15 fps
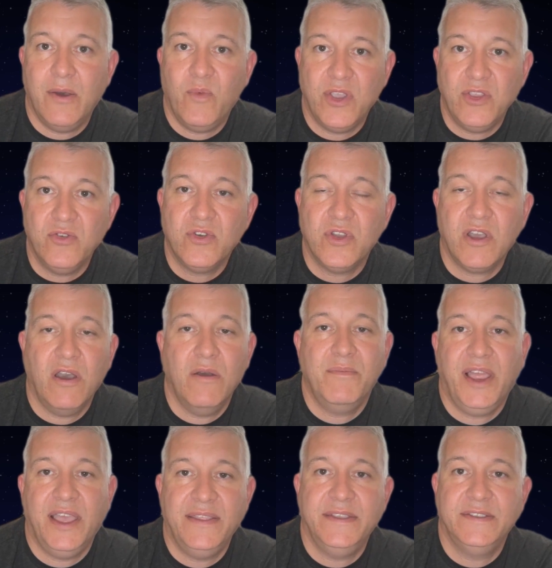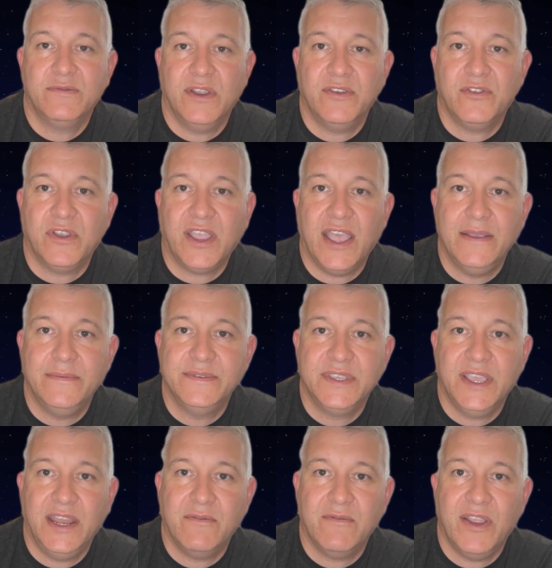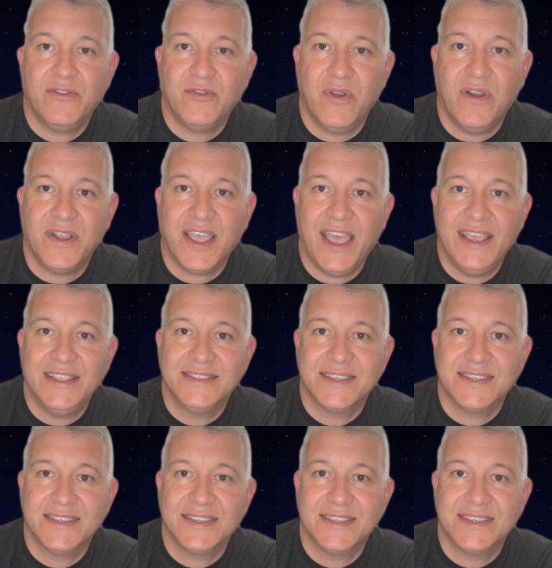where you can go and play these retro games in a retro arcade.